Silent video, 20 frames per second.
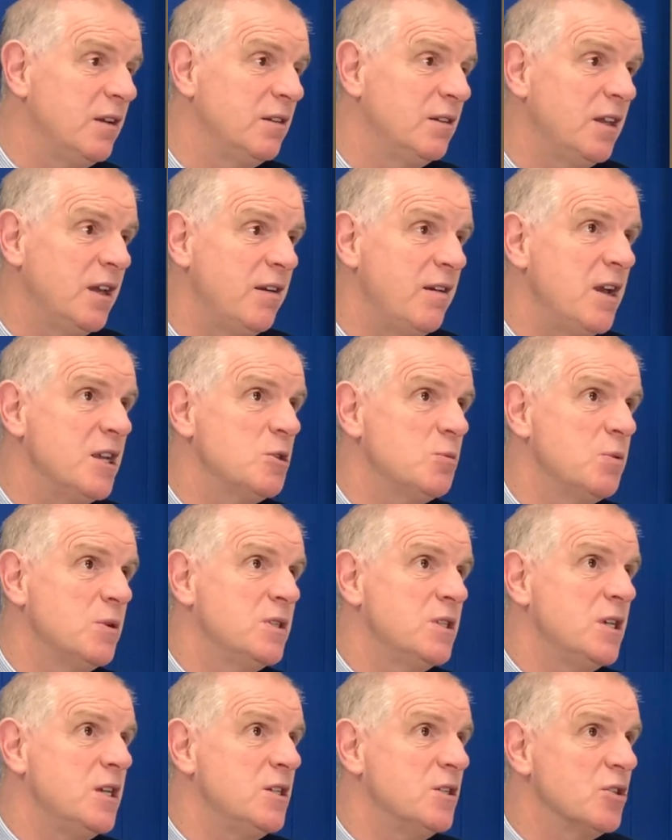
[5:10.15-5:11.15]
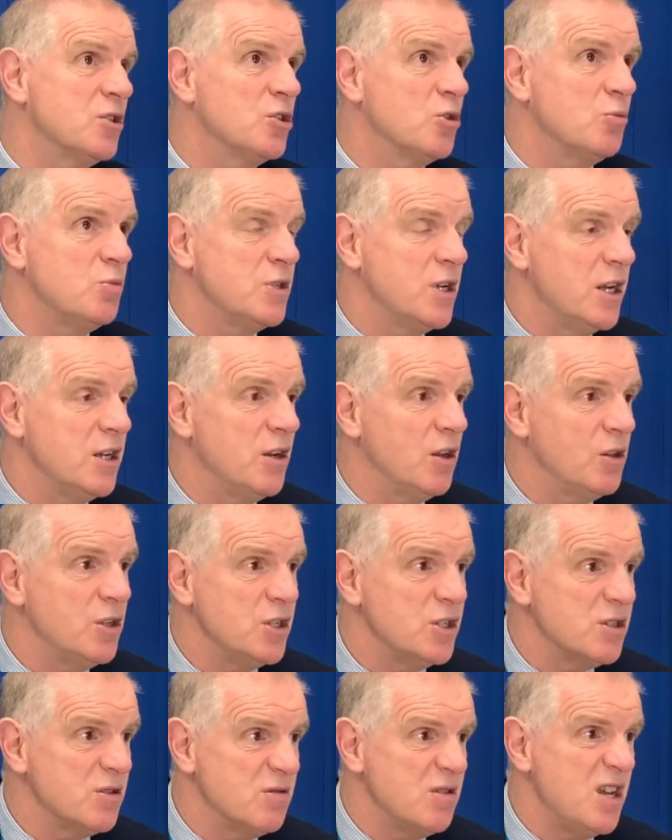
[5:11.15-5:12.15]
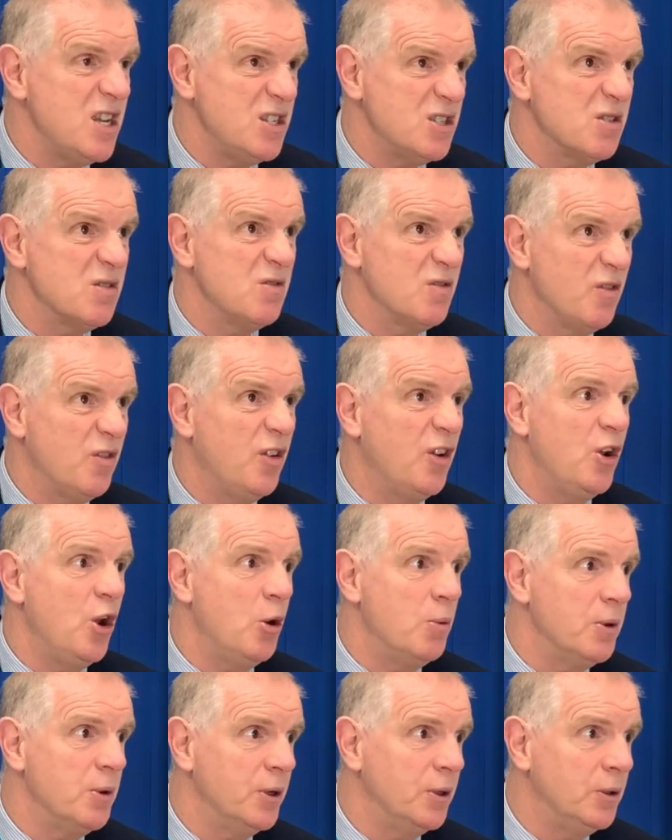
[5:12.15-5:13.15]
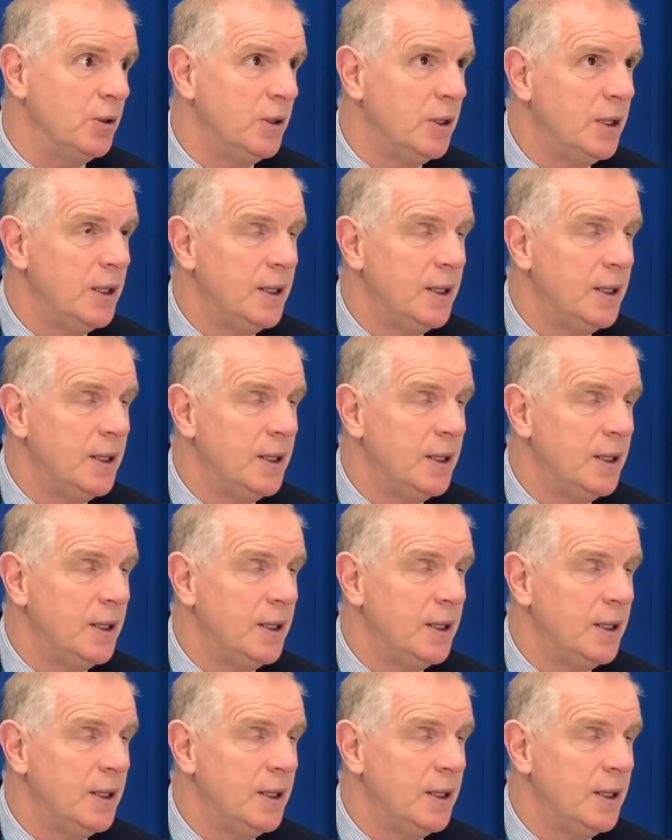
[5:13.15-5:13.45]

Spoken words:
Their expertise and subject knowledge is phenomenal,